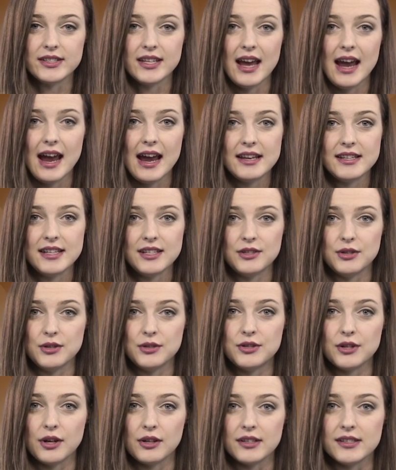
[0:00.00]
to
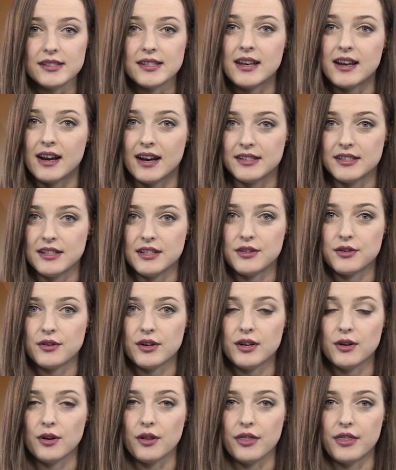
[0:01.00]

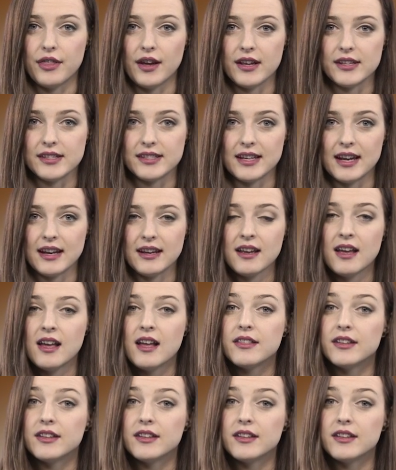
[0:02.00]
$82.93 on Thursday,